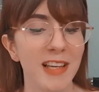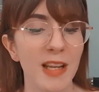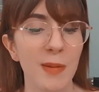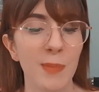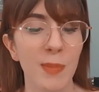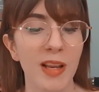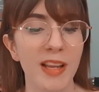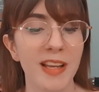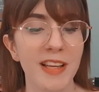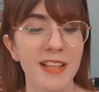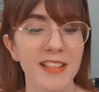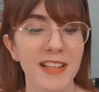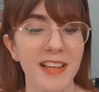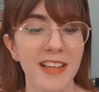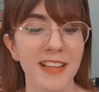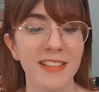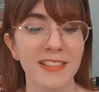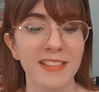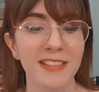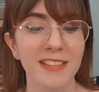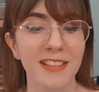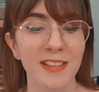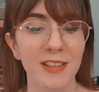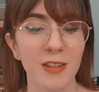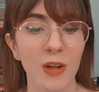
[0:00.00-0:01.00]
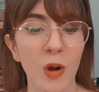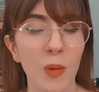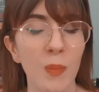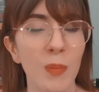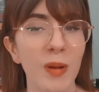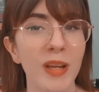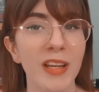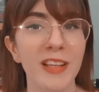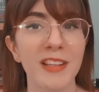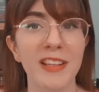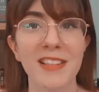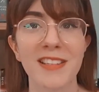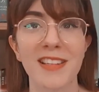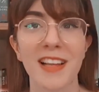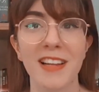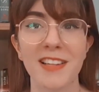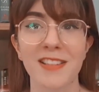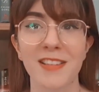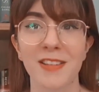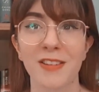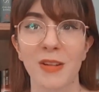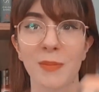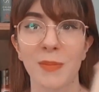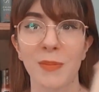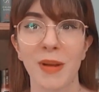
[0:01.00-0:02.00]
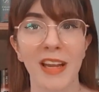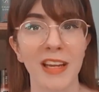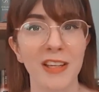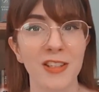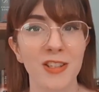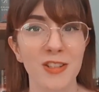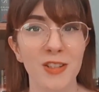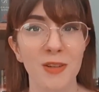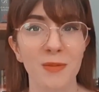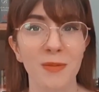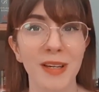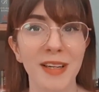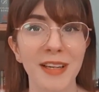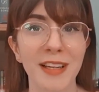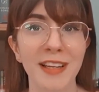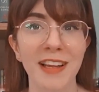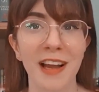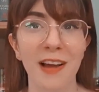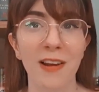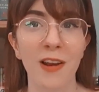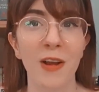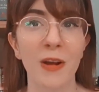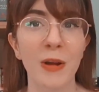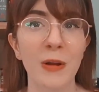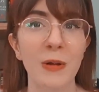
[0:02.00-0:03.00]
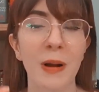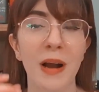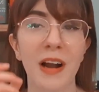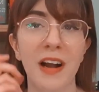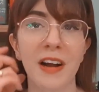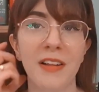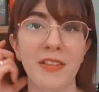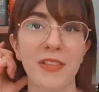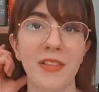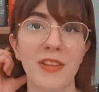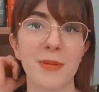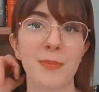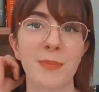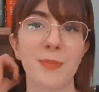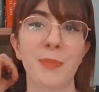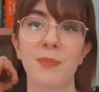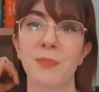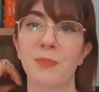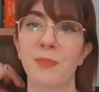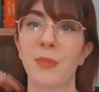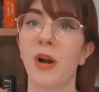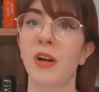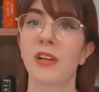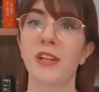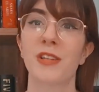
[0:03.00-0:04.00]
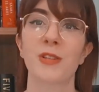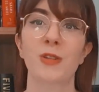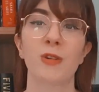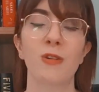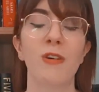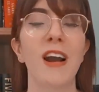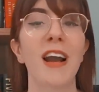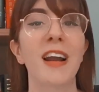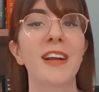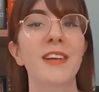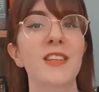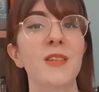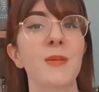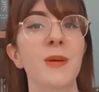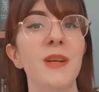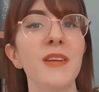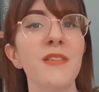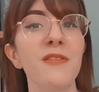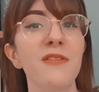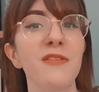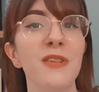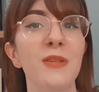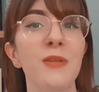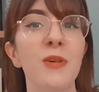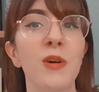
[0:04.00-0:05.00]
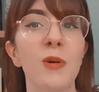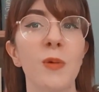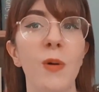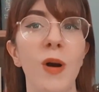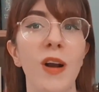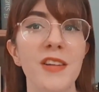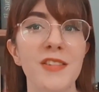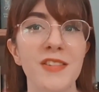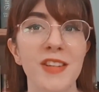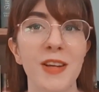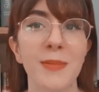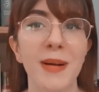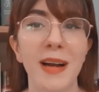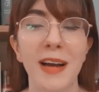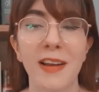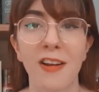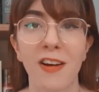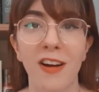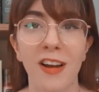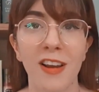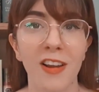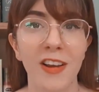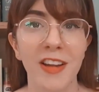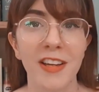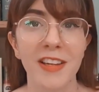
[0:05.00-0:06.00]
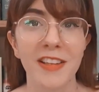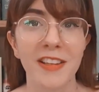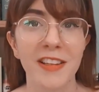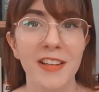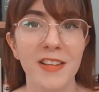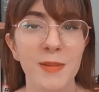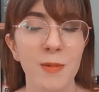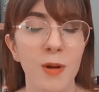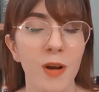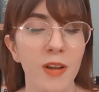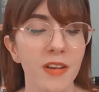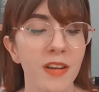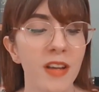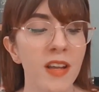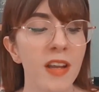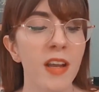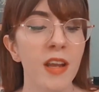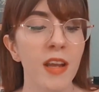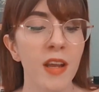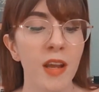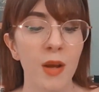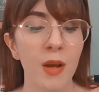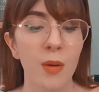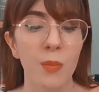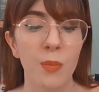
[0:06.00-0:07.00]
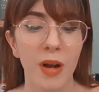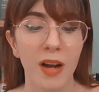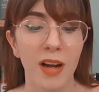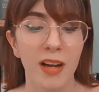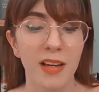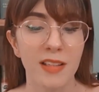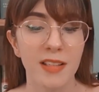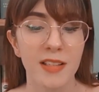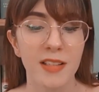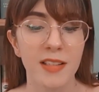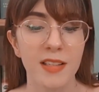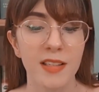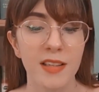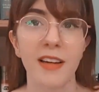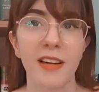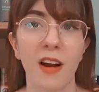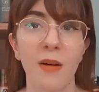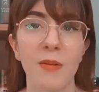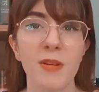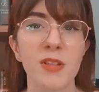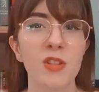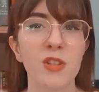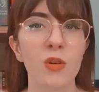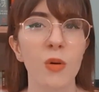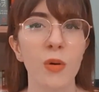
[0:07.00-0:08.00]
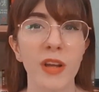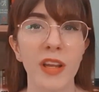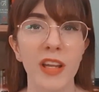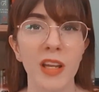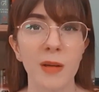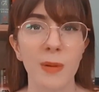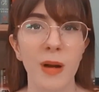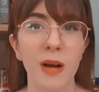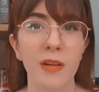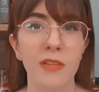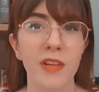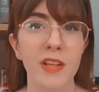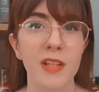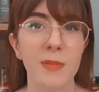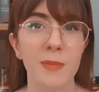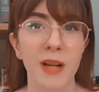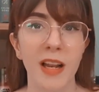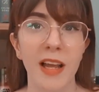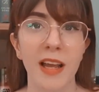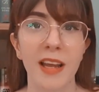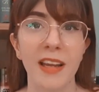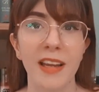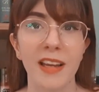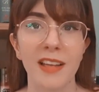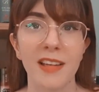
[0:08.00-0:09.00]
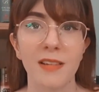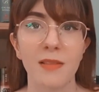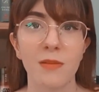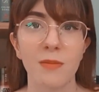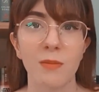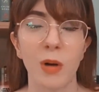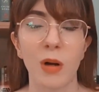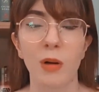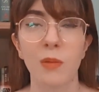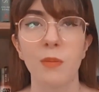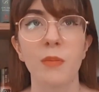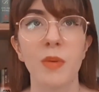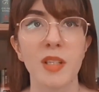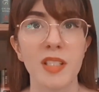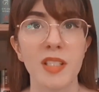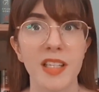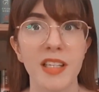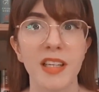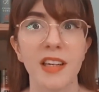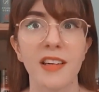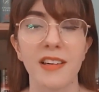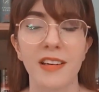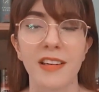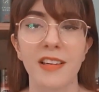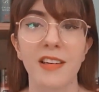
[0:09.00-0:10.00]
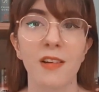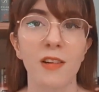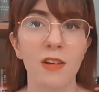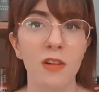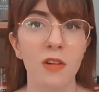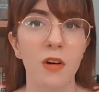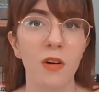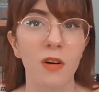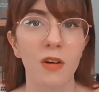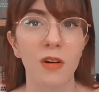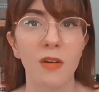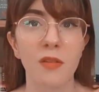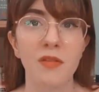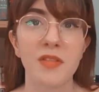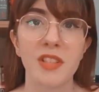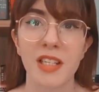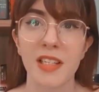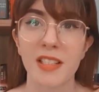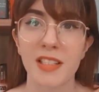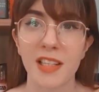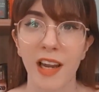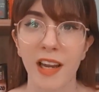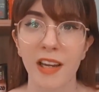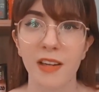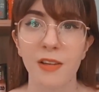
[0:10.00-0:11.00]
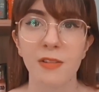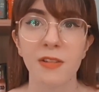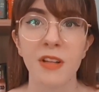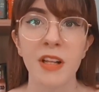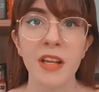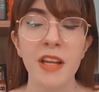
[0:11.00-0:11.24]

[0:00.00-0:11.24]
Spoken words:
pleasing copy in the sense that the pages are really yellow and the spine is cracked, so I didn't feel quite so bad highlighting in this one. But I was talking about this play in, well, Medea, in a lot of detail